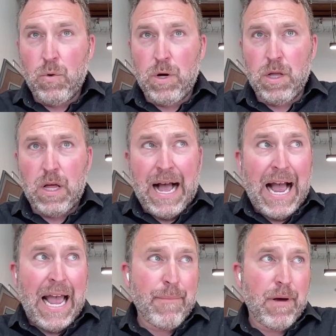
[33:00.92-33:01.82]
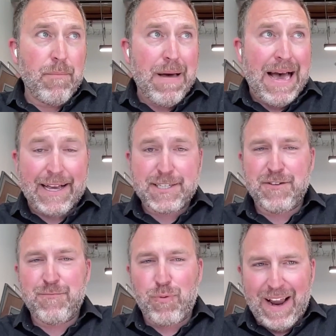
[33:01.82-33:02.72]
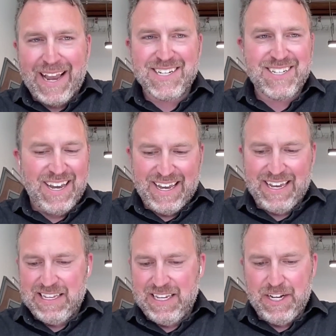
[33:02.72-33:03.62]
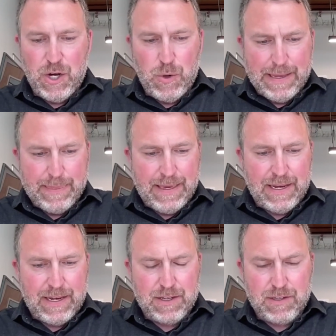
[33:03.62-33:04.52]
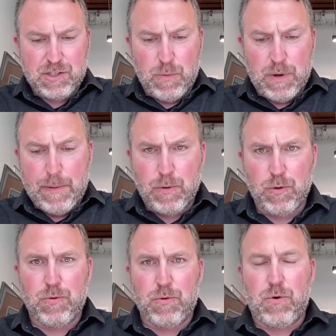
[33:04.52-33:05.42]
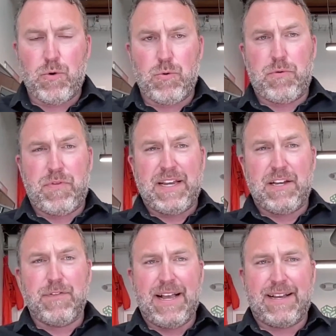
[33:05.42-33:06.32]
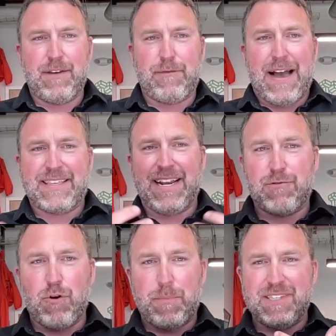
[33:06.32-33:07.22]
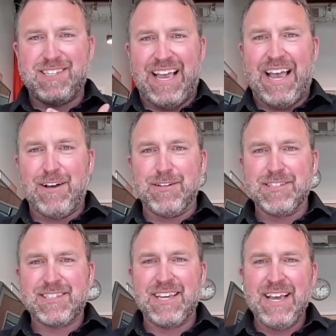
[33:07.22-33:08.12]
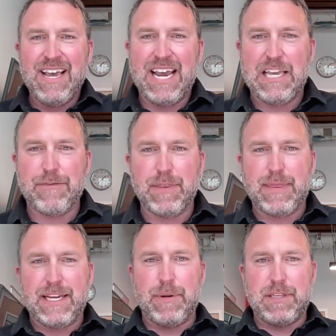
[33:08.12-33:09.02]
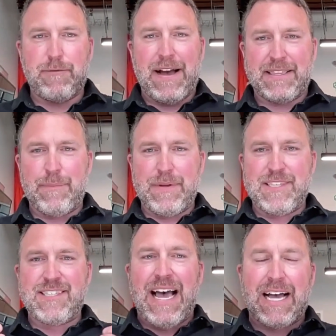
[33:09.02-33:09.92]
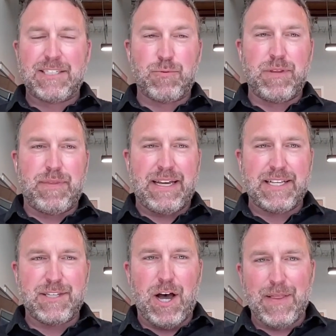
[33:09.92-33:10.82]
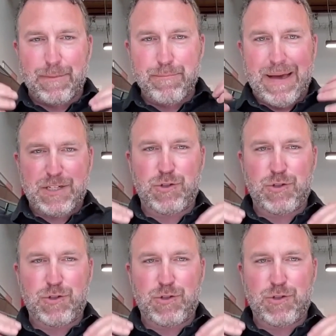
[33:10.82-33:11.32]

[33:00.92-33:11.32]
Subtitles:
Well, I'm a massive brand guy. I think so many people who think of like the fact that I grew up in sales, and even think about the fact that I'm in SaaS, would think it's all like